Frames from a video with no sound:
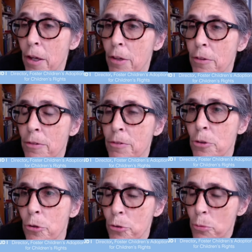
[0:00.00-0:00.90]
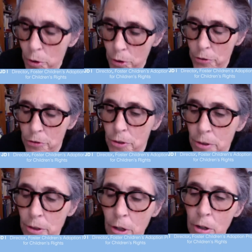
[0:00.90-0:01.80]
Social workers
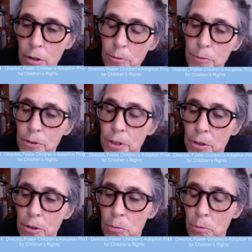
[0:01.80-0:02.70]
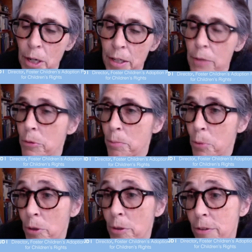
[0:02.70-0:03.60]
are still writing
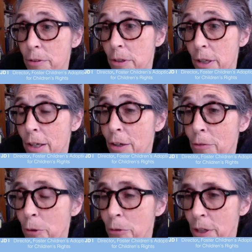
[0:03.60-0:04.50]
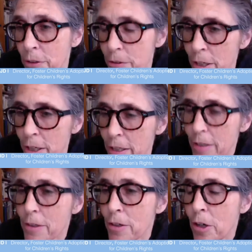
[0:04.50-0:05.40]
reports for things like
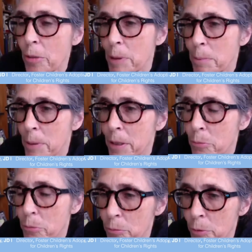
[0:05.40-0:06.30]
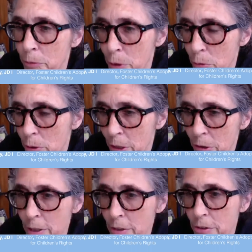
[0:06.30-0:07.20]
RPP review
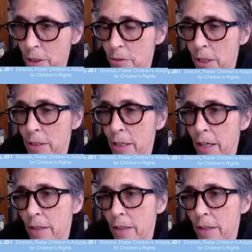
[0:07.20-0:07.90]
hearings, things like that.